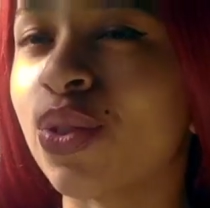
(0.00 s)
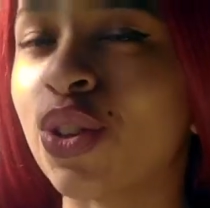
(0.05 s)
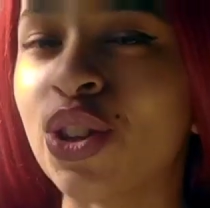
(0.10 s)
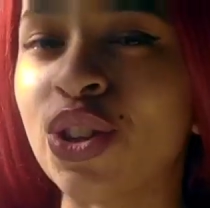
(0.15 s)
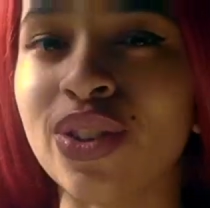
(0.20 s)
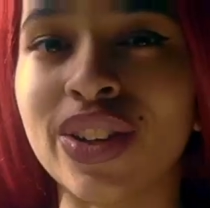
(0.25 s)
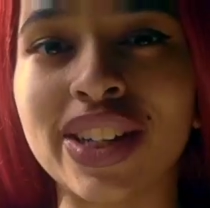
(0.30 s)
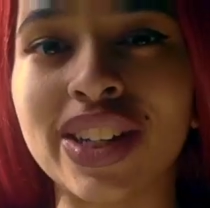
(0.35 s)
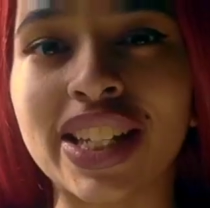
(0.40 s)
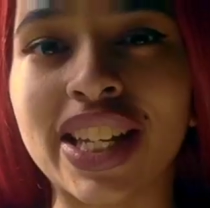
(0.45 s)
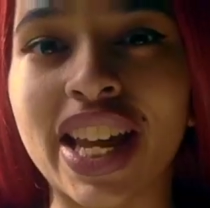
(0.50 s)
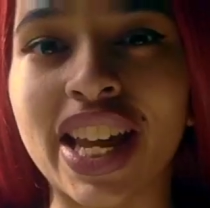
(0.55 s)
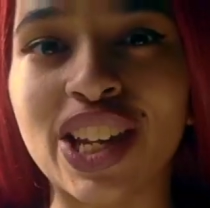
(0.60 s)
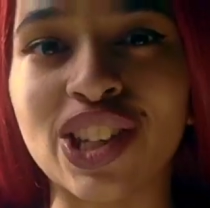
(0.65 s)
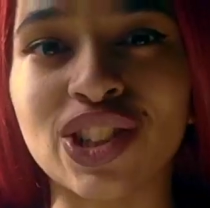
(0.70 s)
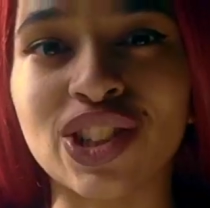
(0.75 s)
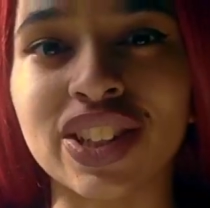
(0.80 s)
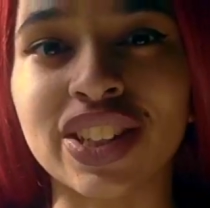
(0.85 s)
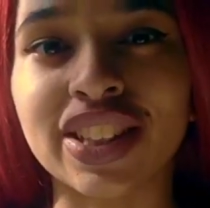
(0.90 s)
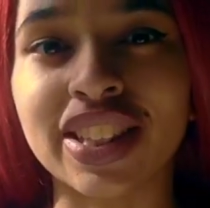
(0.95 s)
further
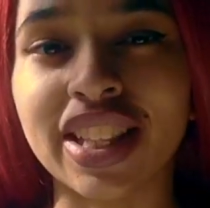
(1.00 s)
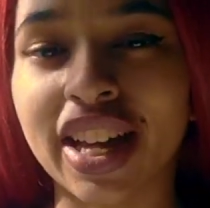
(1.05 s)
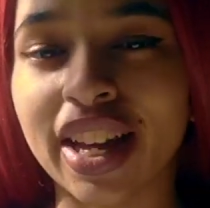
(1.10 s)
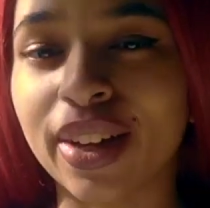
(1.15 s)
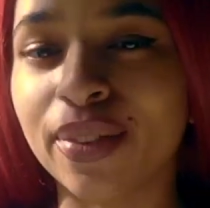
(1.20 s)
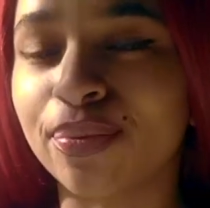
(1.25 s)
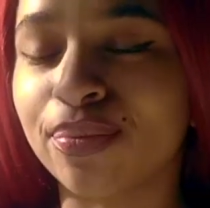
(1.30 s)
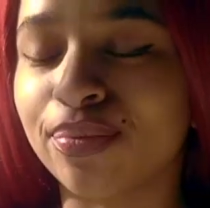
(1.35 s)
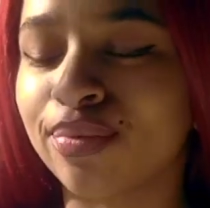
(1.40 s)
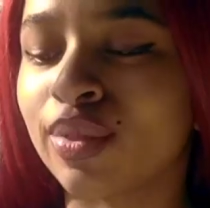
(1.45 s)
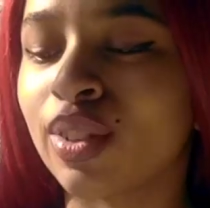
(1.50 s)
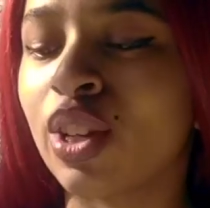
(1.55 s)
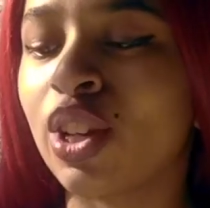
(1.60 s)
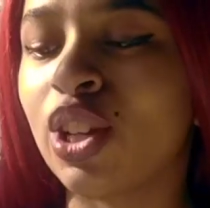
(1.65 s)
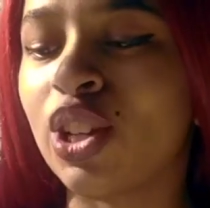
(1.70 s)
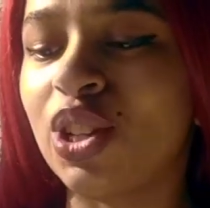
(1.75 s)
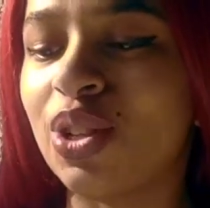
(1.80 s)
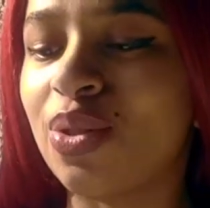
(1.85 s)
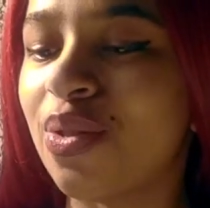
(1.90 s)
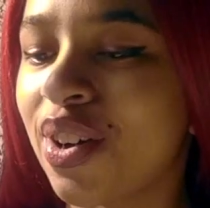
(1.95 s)
indication that
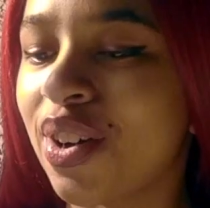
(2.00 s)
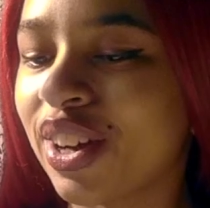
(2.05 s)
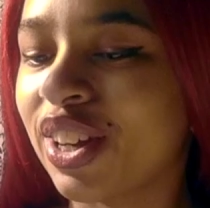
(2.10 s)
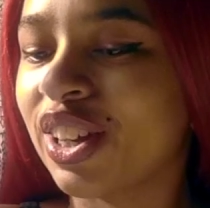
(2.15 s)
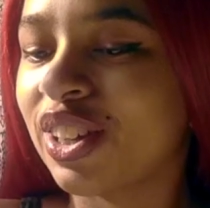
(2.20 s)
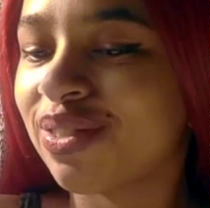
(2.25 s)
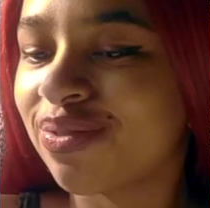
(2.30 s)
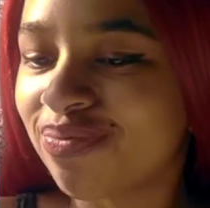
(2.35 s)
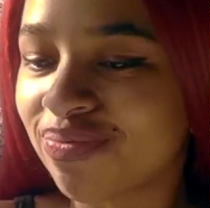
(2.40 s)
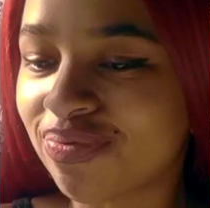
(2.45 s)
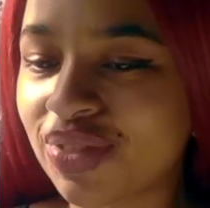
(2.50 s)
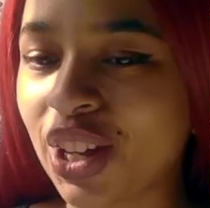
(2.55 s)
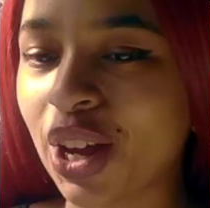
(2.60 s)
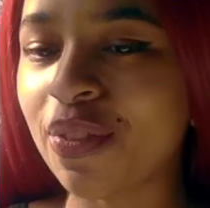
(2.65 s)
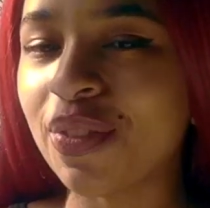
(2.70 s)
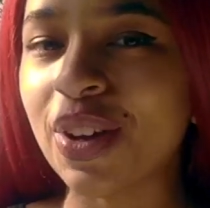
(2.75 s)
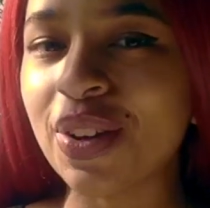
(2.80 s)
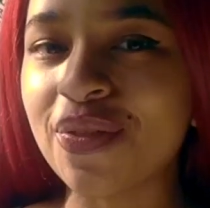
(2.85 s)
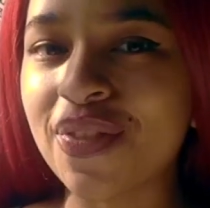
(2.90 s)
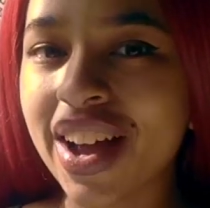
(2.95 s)
you are
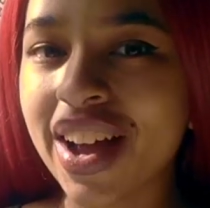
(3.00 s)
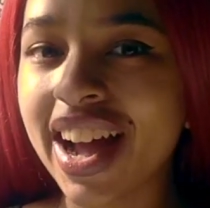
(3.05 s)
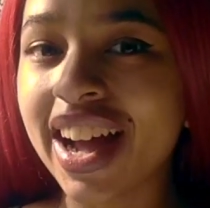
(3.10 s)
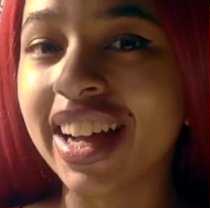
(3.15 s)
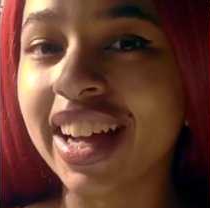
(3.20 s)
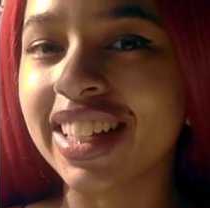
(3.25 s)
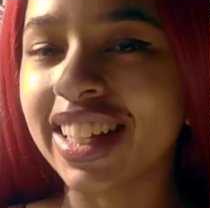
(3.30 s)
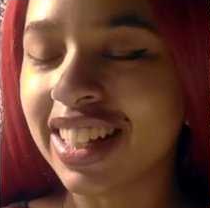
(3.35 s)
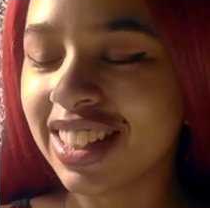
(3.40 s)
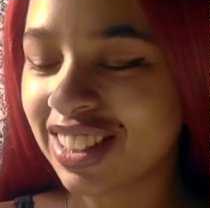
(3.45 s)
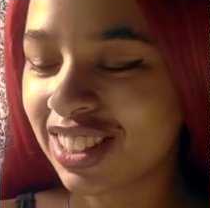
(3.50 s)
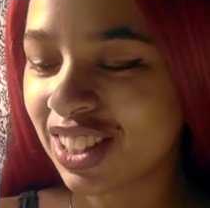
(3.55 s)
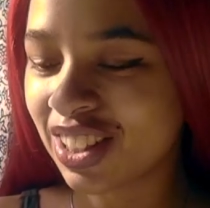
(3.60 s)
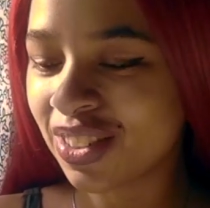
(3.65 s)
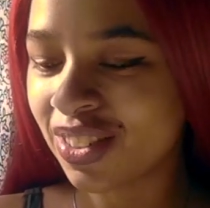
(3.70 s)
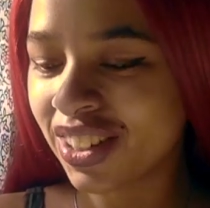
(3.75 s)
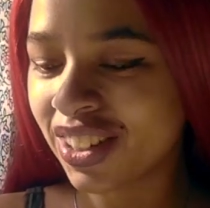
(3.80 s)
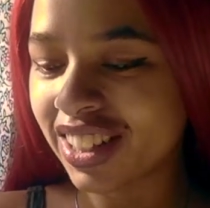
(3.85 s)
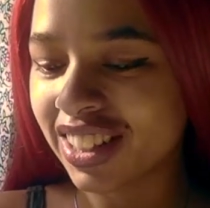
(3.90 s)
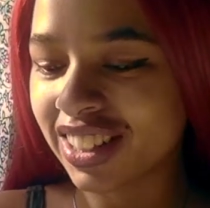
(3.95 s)
coming back into the
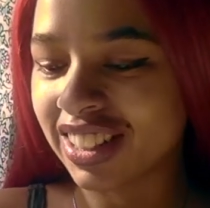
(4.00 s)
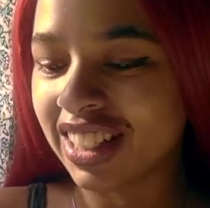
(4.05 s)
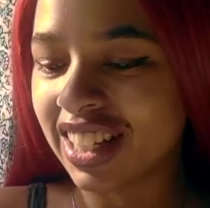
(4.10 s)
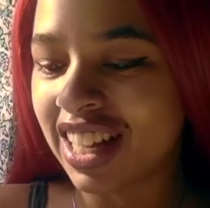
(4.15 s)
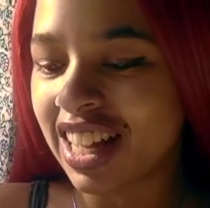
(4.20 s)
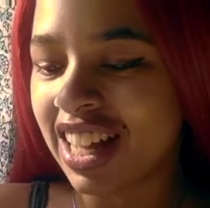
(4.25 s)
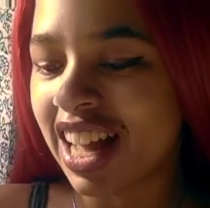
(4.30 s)
world.